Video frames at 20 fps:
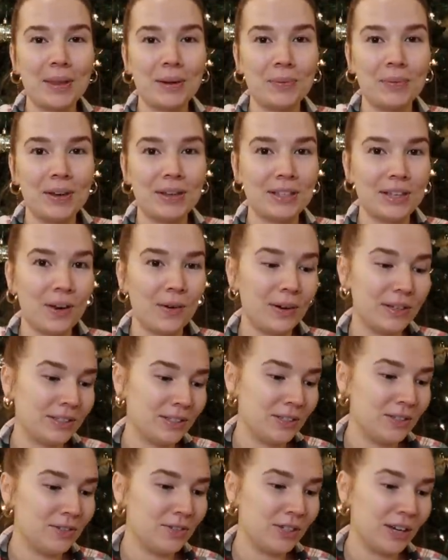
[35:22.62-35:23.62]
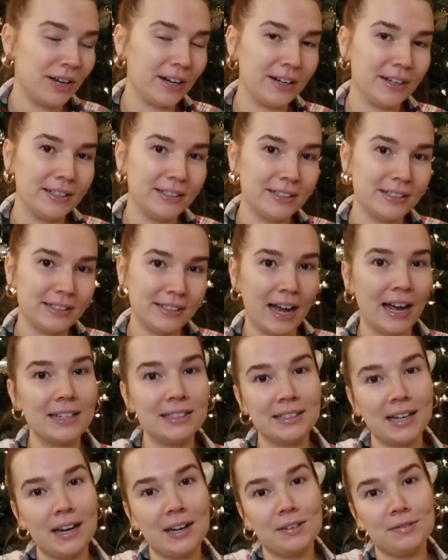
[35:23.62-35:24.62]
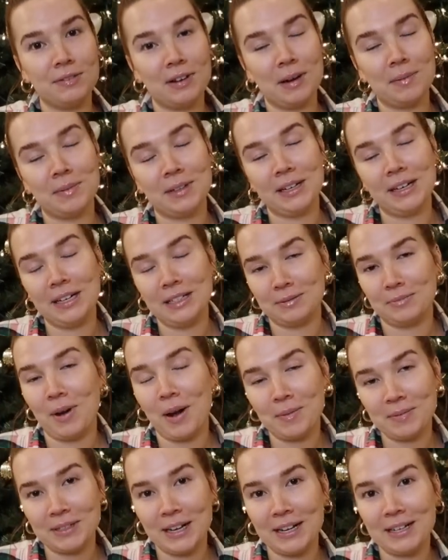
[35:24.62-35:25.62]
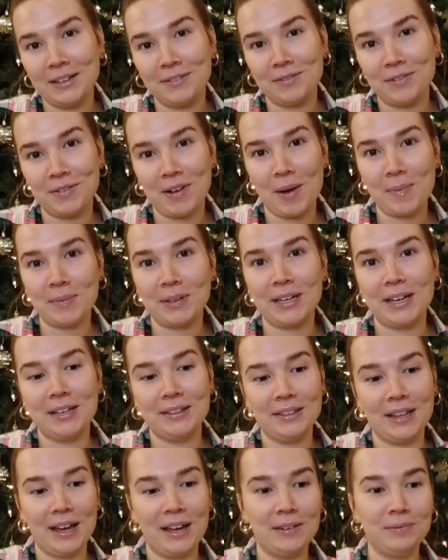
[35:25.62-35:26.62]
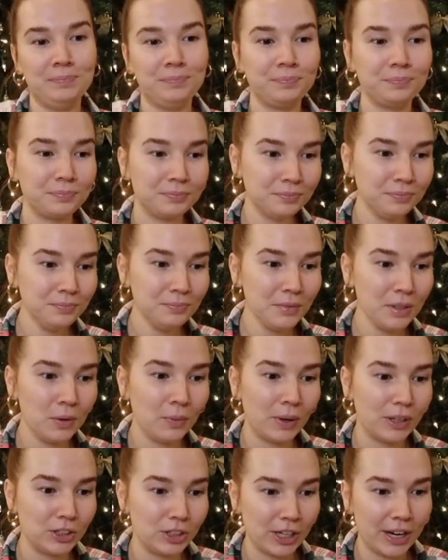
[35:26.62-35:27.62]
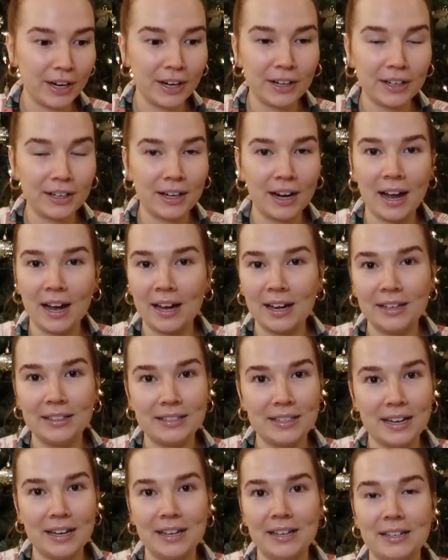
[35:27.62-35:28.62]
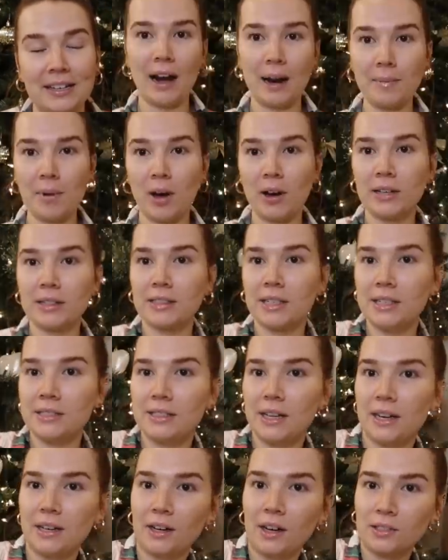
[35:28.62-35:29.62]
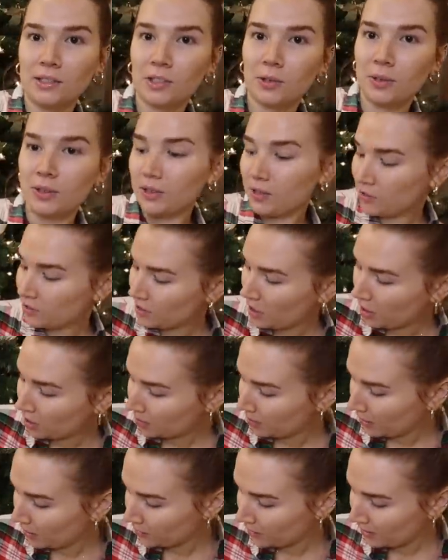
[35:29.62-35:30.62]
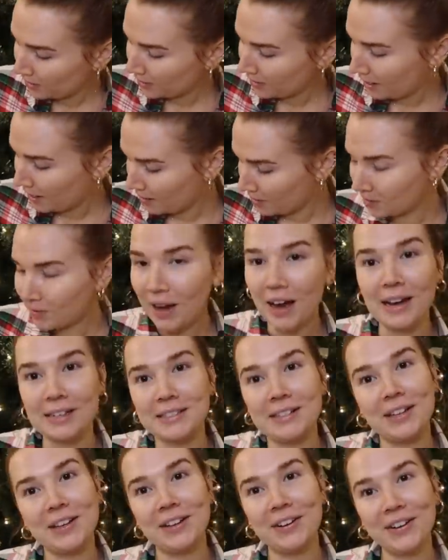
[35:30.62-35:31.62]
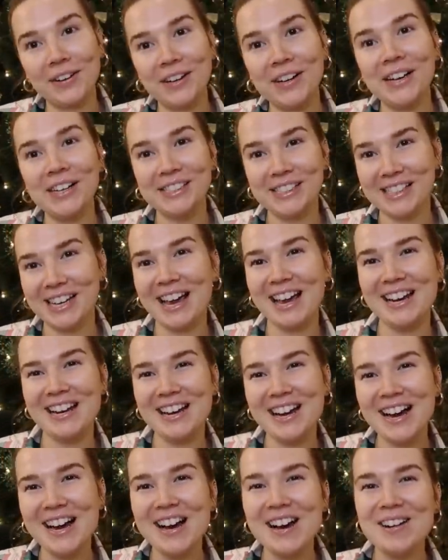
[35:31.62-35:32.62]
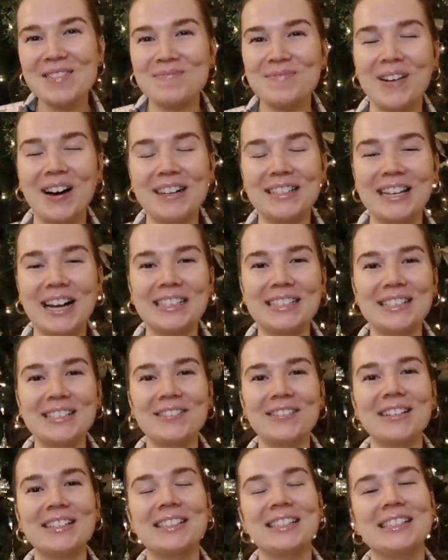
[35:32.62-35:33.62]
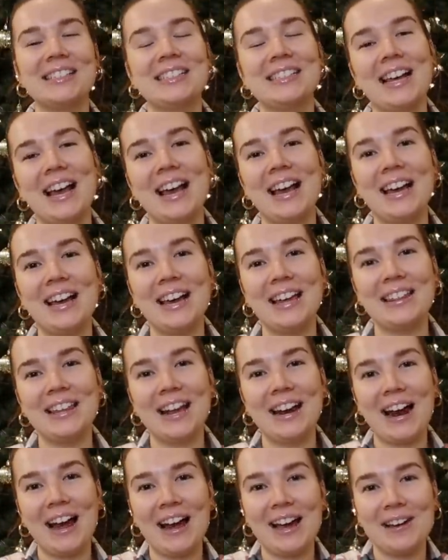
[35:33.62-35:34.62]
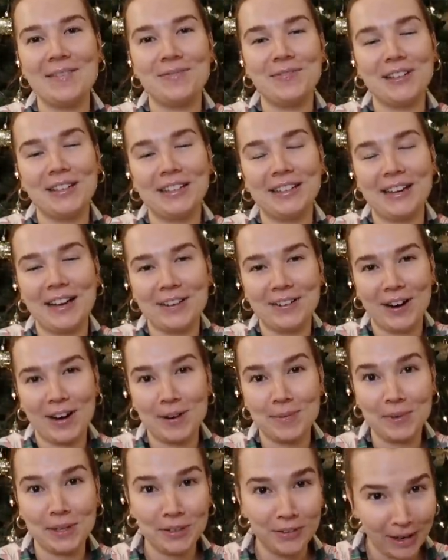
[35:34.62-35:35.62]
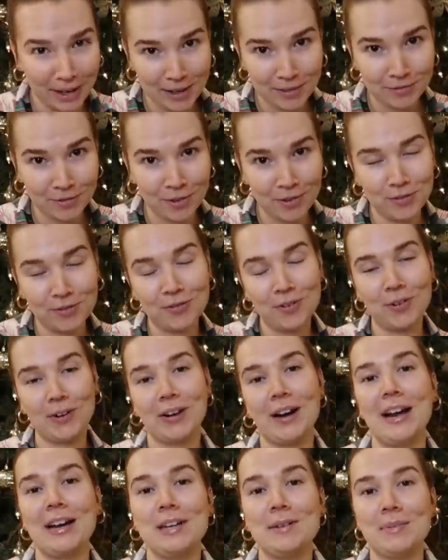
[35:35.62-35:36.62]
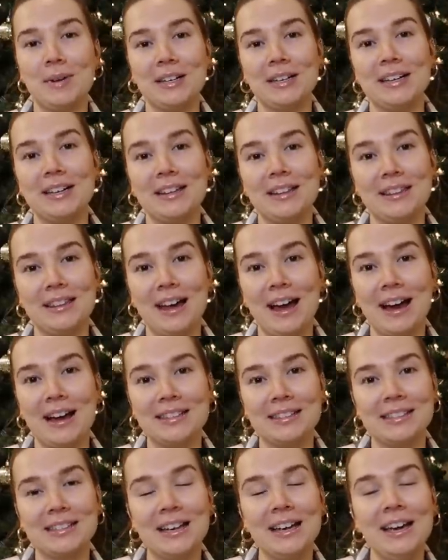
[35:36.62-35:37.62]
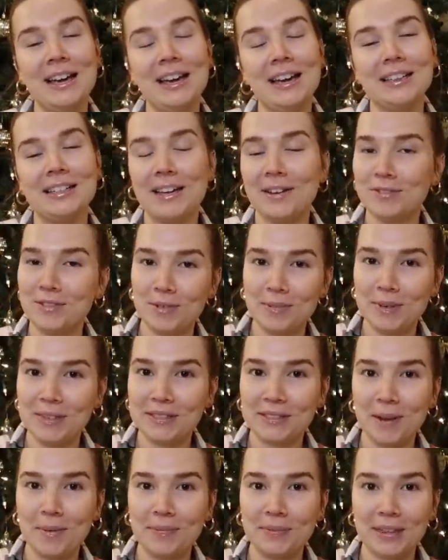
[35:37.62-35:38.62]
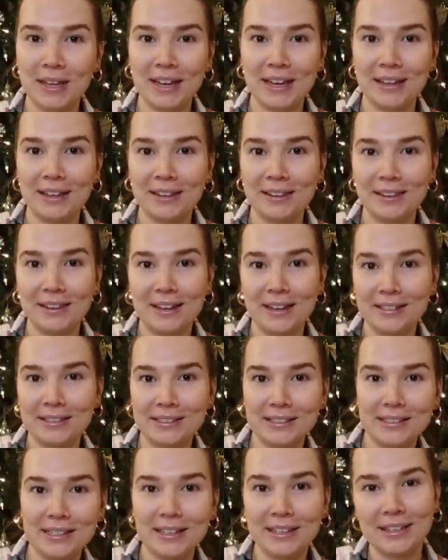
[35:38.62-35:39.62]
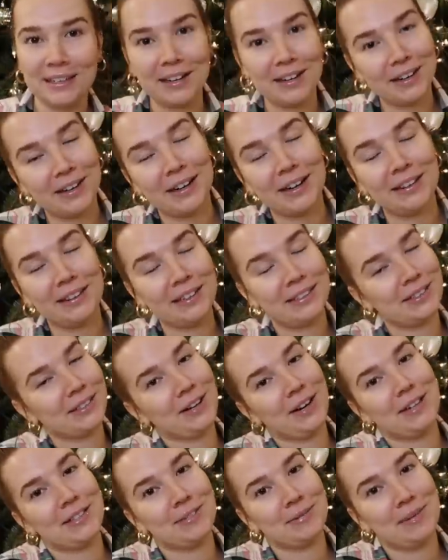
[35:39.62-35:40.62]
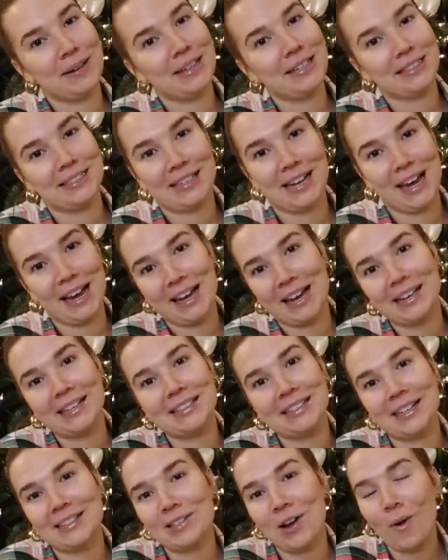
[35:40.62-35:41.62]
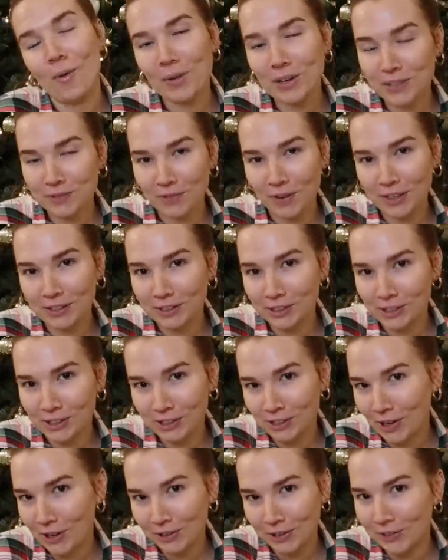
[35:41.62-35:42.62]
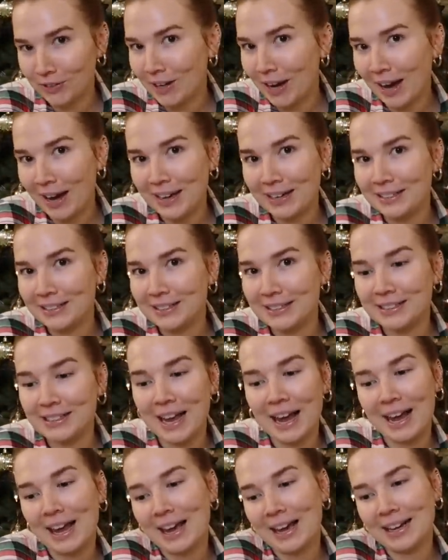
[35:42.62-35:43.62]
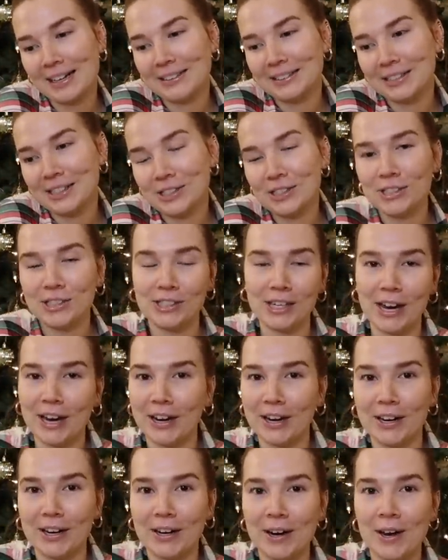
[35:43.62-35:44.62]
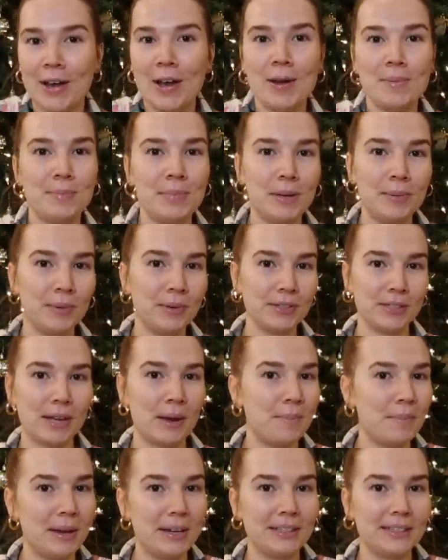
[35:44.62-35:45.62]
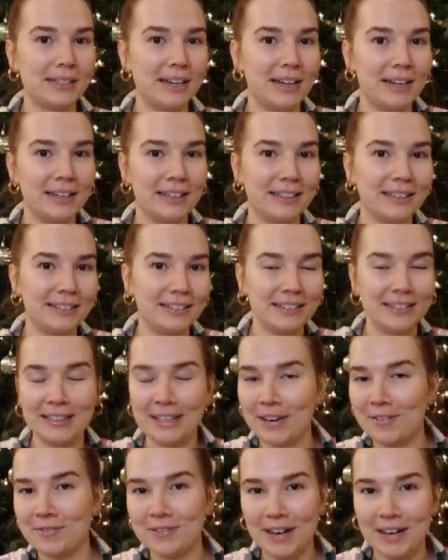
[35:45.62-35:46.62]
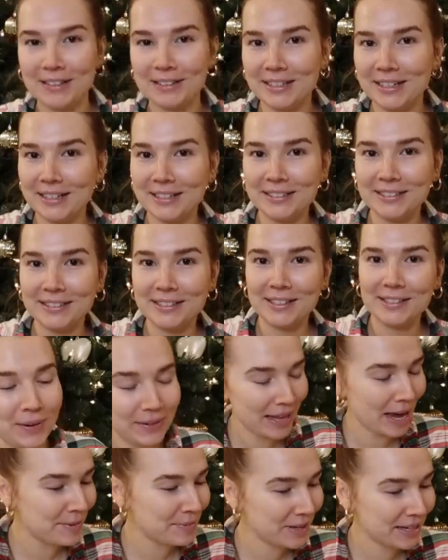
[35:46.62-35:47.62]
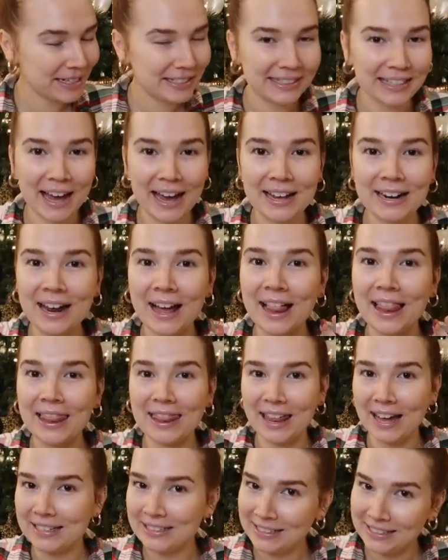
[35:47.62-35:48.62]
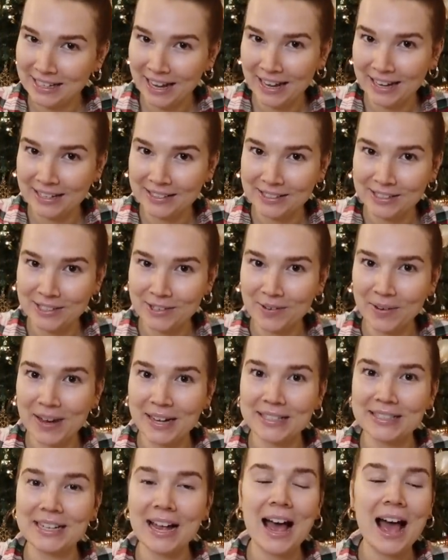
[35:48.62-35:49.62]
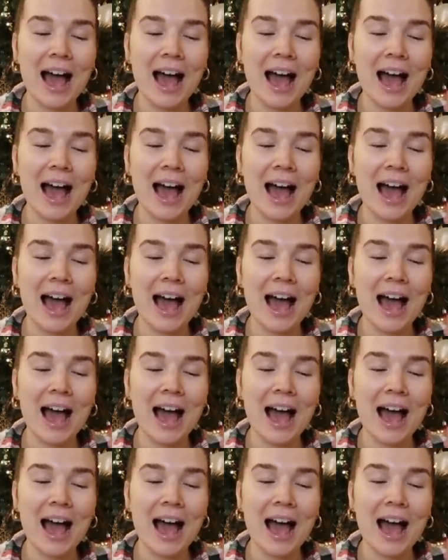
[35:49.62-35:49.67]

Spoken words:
with going to Jared's dad's side of the family and his mom's side of the family, and then what Jared and I did. And I'm honestly sitting on Squirtle's dog bed right now as a little cushion. But I just wanted to say that I am feeling incredibly grateful for anybody that gifted me something this year and this Christmas. And it's always fun to show you guys and share people's amazing gift ideas. So with that being said, let's get into it.